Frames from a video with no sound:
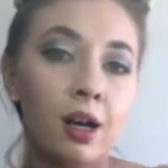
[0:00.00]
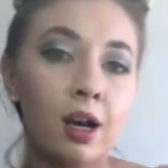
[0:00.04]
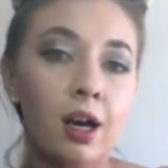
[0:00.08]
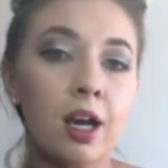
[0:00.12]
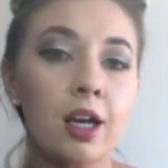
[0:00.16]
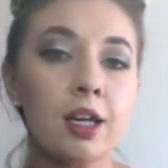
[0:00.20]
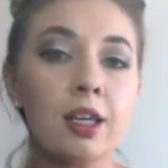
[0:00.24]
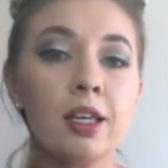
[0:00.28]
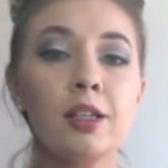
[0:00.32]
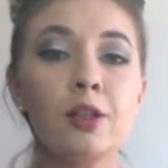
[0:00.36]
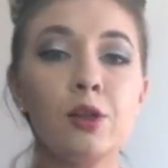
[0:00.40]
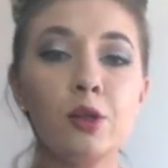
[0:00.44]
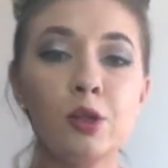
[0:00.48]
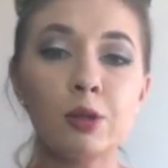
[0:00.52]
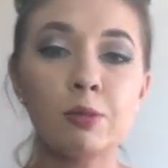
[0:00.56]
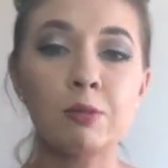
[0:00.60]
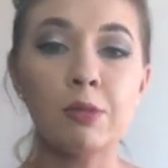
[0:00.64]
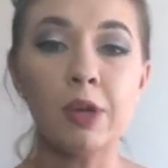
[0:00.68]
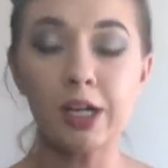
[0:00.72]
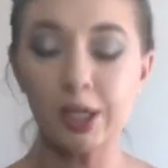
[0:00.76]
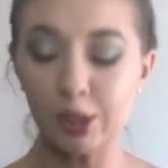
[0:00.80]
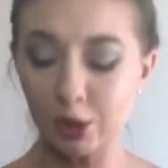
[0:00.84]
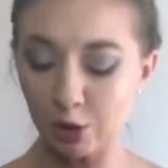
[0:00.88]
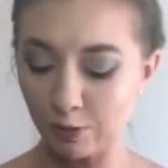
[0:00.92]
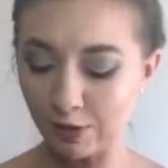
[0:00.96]
I
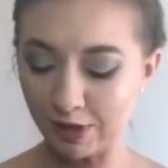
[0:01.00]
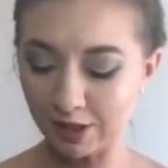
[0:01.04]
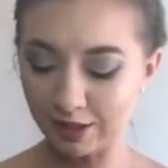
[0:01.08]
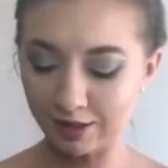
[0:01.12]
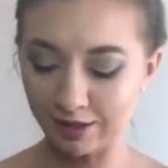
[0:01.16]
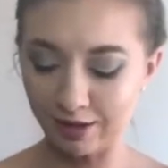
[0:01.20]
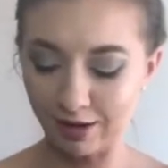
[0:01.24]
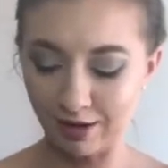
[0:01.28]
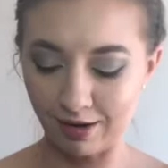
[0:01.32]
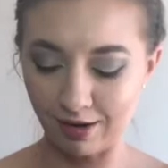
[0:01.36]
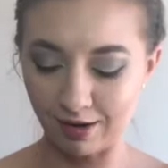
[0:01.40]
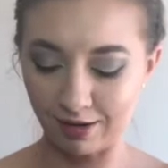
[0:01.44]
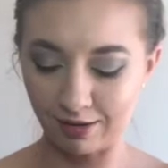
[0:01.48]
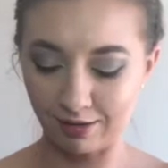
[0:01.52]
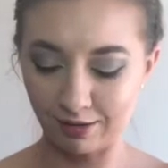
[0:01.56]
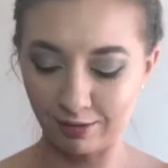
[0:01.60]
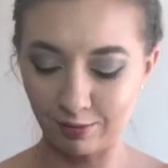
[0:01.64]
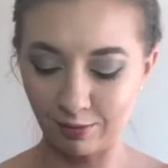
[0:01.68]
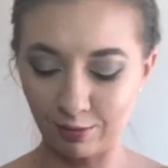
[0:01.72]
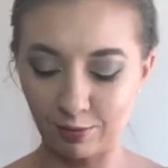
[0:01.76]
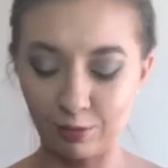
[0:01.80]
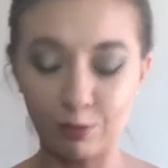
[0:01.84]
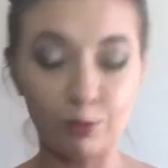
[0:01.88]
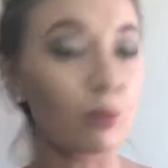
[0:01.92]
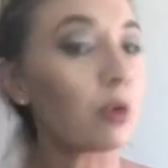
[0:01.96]
can do mascara
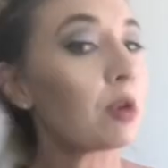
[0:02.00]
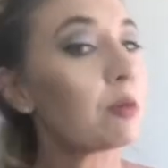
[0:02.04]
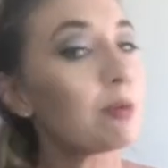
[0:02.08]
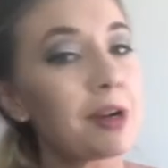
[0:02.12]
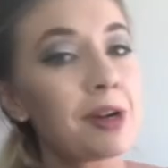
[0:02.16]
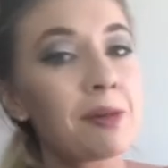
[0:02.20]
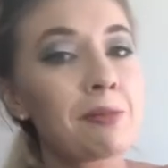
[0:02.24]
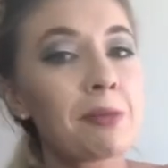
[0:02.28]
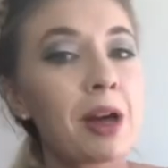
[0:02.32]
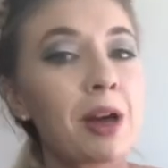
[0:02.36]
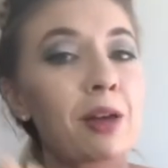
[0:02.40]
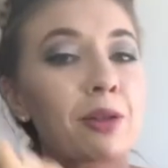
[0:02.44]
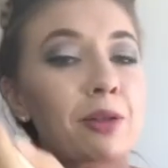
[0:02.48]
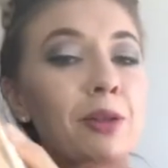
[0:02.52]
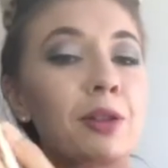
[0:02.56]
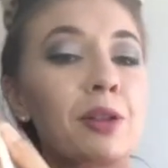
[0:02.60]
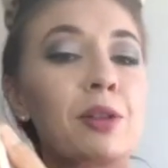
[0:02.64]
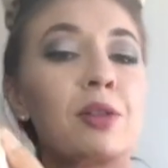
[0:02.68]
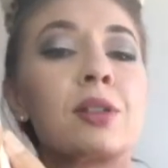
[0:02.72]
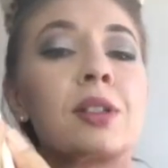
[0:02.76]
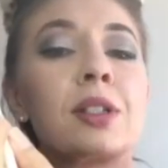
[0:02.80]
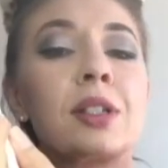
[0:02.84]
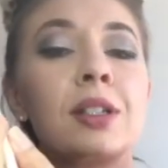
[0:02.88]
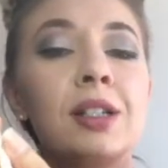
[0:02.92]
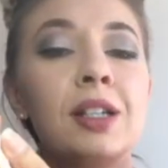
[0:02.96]
with my mouth
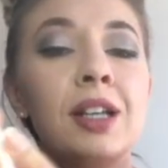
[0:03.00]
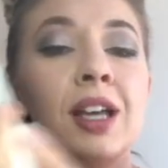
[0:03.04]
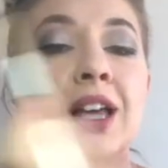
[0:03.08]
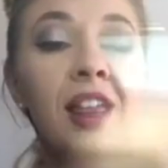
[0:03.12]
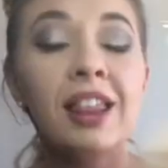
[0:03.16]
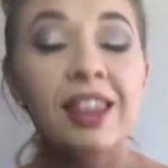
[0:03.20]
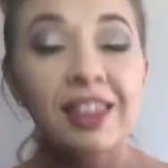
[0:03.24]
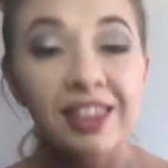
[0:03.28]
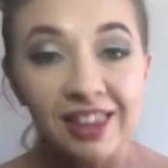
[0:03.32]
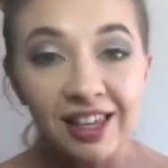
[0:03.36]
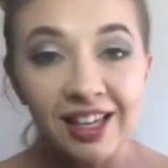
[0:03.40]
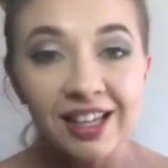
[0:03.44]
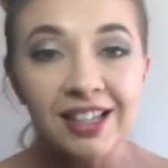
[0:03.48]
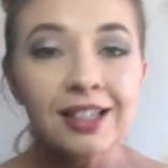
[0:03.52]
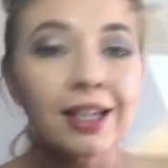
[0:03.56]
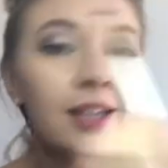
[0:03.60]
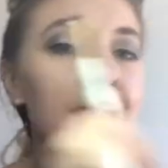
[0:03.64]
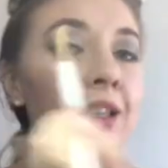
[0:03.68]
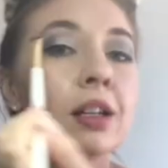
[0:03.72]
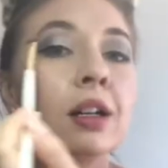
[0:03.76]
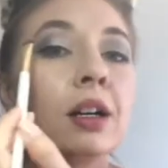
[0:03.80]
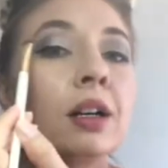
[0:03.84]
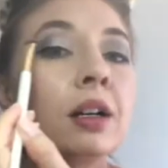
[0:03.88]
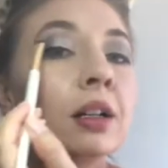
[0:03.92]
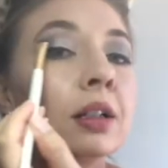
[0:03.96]
closed. This I
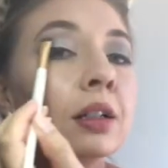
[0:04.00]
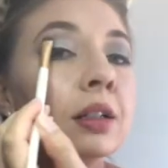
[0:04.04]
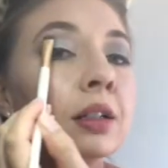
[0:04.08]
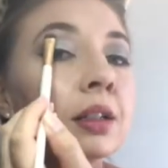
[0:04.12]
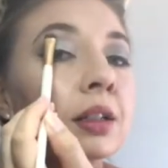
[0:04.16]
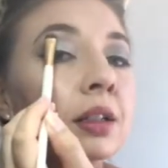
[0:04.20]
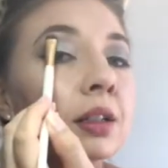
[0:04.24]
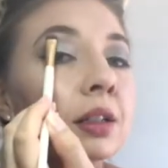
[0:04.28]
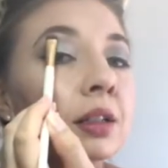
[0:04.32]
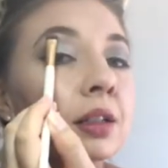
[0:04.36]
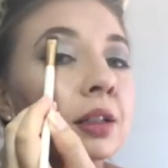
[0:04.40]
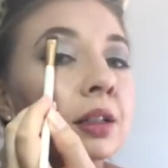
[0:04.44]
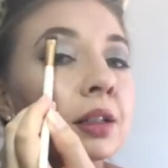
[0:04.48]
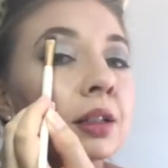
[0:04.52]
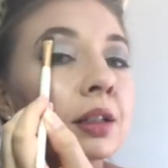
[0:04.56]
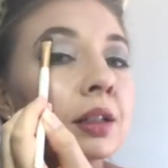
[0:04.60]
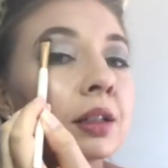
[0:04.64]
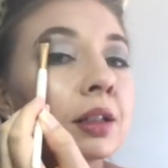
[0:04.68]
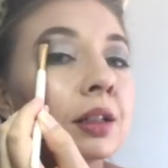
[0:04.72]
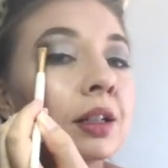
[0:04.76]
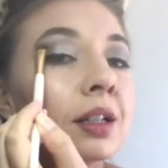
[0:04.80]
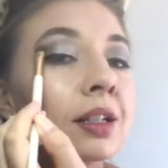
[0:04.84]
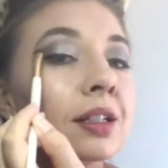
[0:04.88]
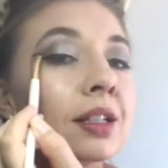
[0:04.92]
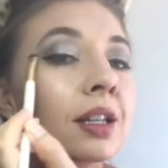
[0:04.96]
cannot.
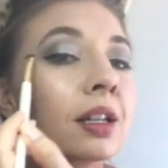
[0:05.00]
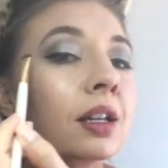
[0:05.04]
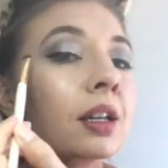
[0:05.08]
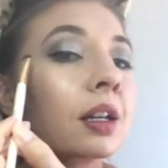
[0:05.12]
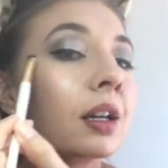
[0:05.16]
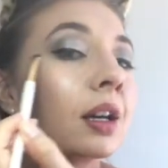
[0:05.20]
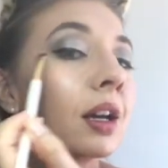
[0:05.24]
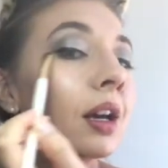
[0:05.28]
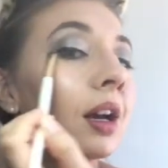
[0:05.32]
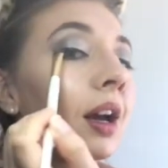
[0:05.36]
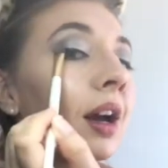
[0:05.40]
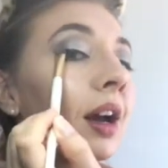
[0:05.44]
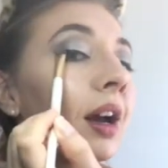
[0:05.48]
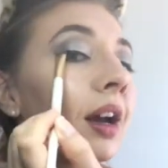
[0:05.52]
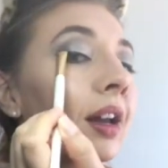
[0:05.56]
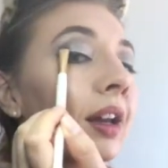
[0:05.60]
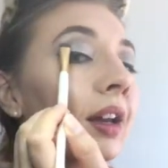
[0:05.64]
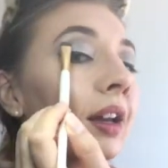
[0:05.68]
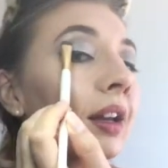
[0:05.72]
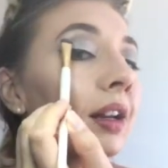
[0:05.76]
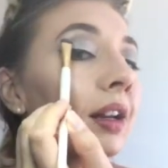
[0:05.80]
It's like, hi.